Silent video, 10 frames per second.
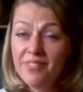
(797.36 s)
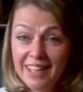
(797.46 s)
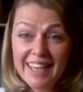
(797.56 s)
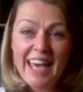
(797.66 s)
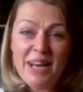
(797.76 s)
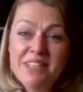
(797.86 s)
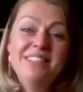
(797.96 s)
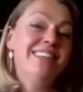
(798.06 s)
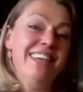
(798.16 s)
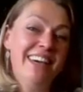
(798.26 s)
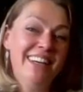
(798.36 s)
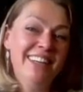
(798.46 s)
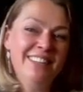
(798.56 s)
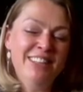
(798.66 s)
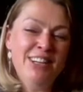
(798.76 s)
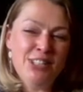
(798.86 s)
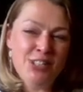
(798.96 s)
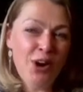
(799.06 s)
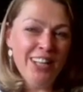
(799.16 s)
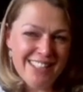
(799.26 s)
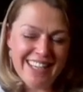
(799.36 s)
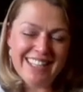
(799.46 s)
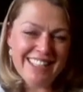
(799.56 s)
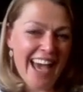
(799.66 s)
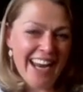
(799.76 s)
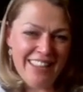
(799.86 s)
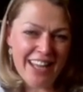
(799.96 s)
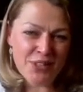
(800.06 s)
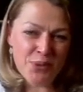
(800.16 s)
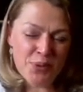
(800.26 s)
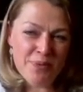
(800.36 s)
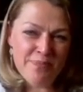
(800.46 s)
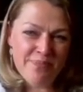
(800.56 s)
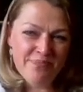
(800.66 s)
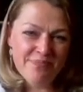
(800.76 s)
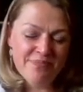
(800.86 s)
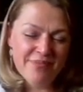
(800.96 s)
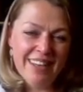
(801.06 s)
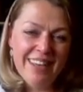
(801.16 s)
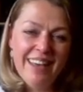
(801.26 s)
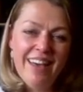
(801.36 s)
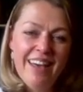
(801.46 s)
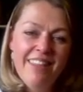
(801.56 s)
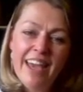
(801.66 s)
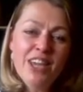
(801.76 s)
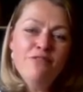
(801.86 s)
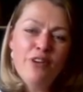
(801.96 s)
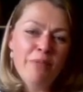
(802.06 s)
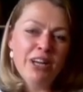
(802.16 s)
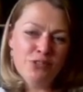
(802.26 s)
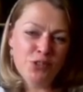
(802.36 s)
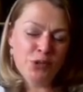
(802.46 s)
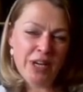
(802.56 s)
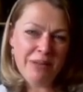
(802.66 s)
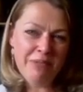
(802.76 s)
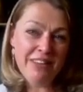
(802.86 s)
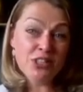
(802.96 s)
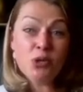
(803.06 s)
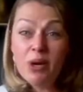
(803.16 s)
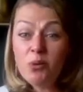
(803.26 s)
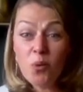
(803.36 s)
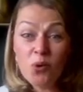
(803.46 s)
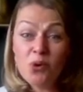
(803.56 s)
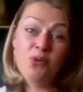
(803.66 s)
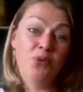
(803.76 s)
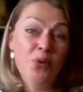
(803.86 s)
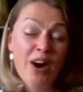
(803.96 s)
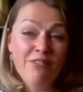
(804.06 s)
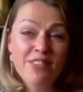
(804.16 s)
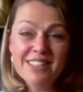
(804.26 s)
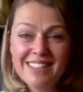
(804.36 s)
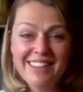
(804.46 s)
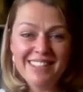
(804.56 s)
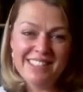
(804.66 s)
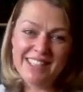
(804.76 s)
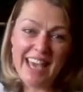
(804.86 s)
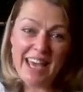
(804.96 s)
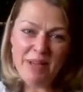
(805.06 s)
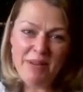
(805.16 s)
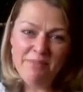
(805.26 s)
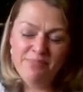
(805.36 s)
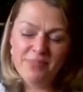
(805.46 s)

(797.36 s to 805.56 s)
The Academy is here to answer exactly that call. Thank you very much for joining me in this quick walkthrough of the Synthesis Academy.